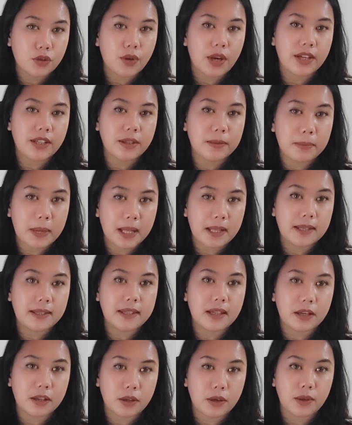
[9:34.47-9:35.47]
trying to
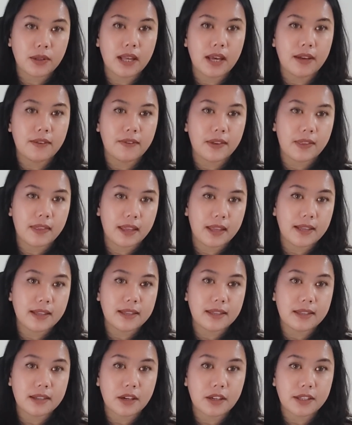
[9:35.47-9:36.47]
balance out of your life, and they
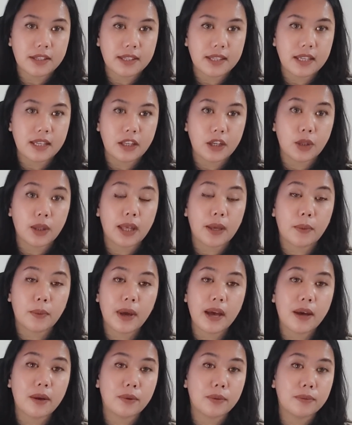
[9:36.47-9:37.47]
start seeing you
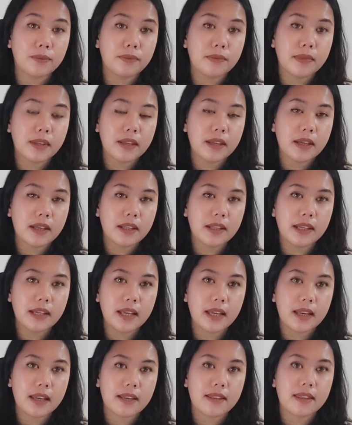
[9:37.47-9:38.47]
like, wow,
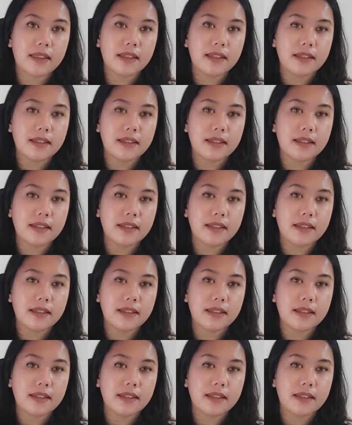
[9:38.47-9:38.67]
look at it.